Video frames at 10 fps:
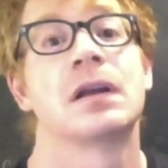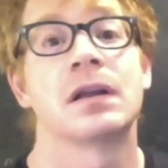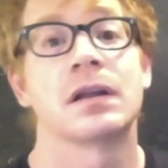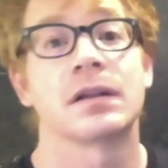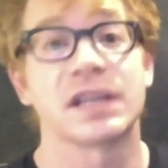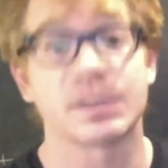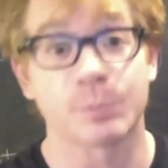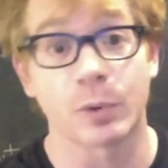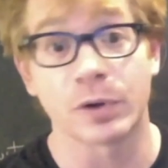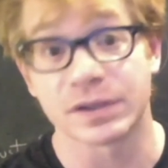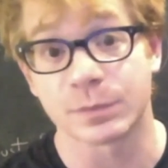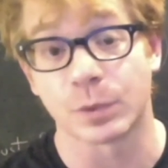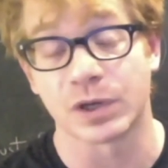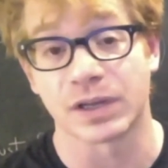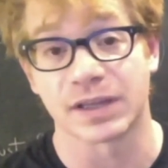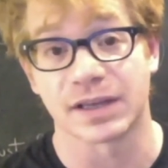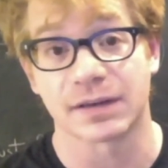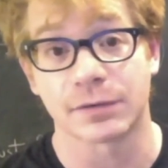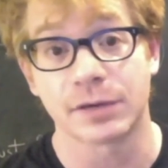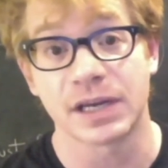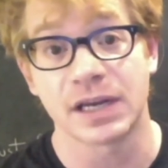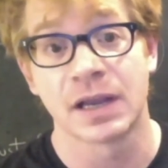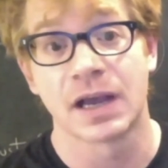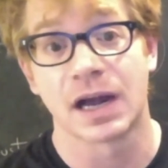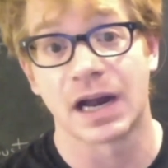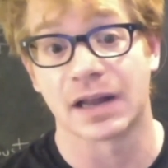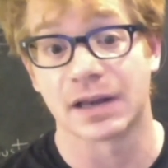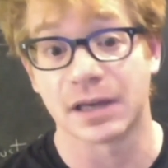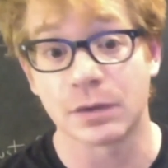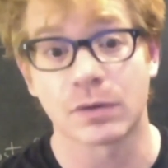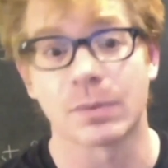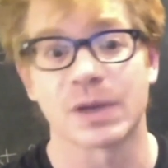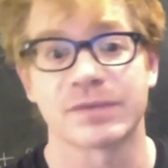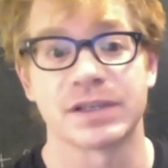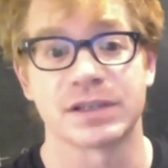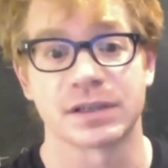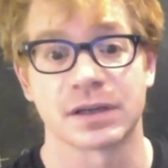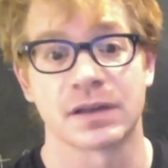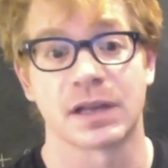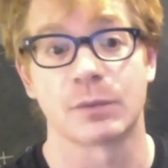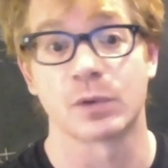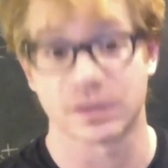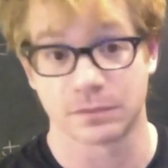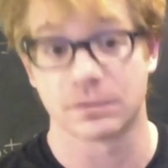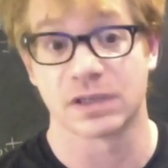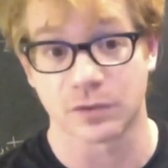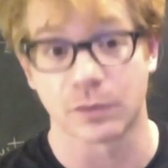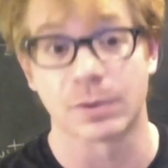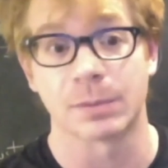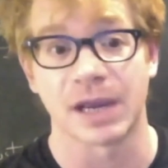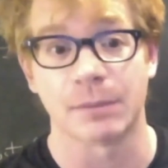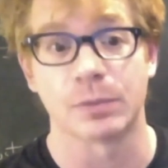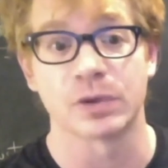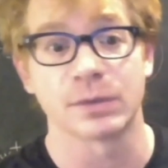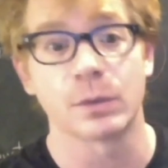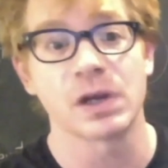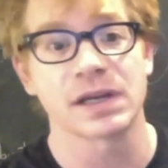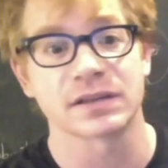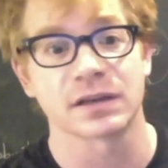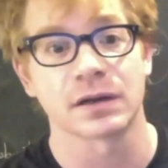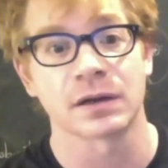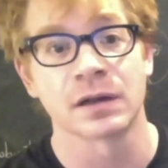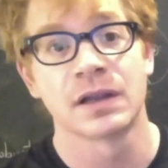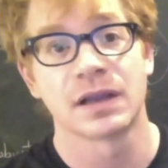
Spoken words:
These points where you get an S3 are a new robust feature that was discovered by Bruce and Wilkinson